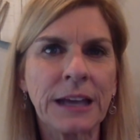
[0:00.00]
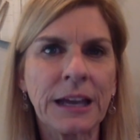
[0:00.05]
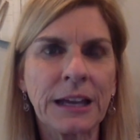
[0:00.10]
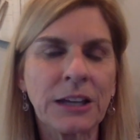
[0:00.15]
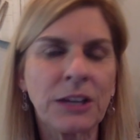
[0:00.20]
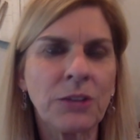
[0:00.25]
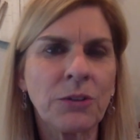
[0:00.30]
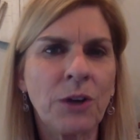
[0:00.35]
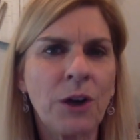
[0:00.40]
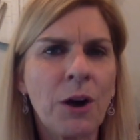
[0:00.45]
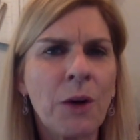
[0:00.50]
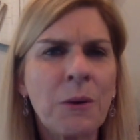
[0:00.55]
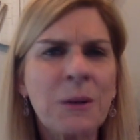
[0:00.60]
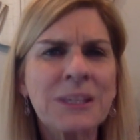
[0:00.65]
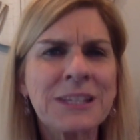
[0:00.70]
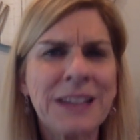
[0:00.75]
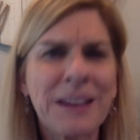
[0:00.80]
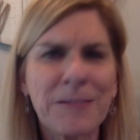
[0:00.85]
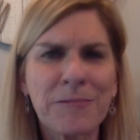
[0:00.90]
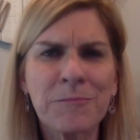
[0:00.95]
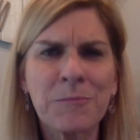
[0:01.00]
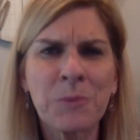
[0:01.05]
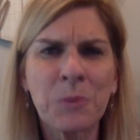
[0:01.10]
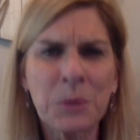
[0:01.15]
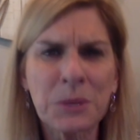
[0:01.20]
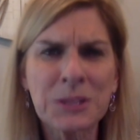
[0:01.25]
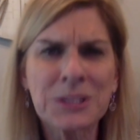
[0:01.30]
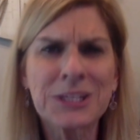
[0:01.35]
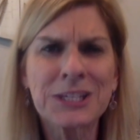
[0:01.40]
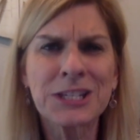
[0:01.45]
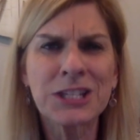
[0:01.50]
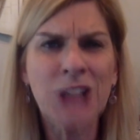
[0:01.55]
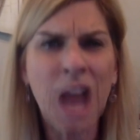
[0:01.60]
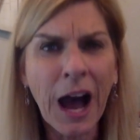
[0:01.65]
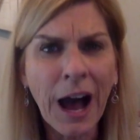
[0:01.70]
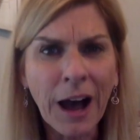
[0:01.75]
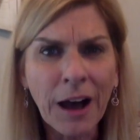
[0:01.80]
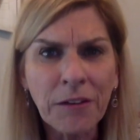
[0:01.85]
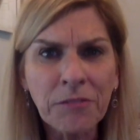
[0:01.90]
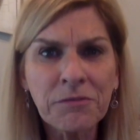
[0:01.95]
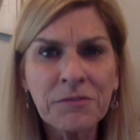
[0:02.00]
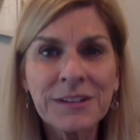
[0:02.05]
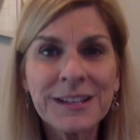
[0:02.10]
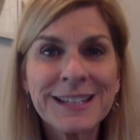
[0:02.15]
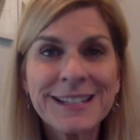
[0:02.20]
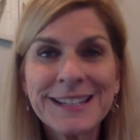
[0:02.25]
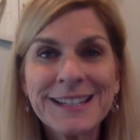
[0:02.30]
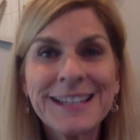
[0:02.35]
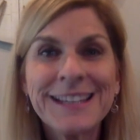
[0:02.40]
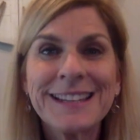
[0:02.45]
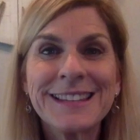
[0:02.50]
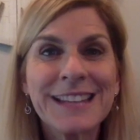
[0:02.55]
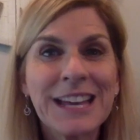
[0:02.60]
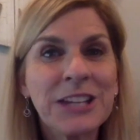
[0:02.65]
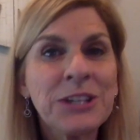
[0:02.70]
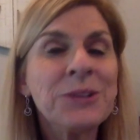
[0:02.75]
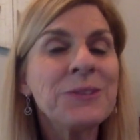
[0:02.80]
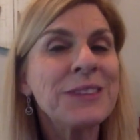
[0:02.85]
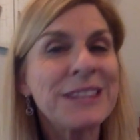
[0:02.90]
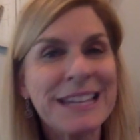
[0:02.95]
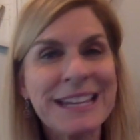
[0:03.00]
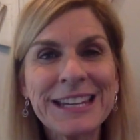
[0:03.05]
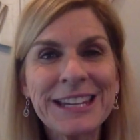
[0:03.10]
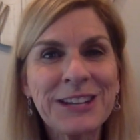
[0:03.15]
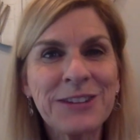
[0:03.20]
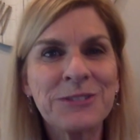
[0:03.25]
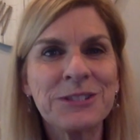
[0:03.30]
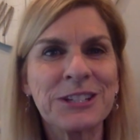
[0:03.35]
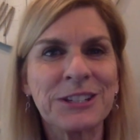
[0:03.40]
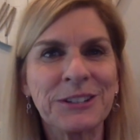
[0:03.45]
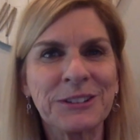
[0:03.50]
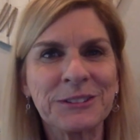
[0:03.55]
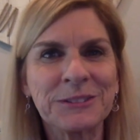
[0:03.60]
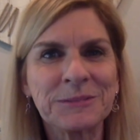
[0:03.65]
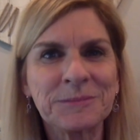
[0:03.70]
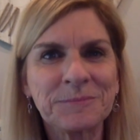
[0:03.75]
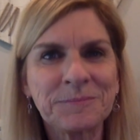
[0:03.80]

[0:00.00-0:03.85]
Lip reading: And you always have more stuff than you think you do.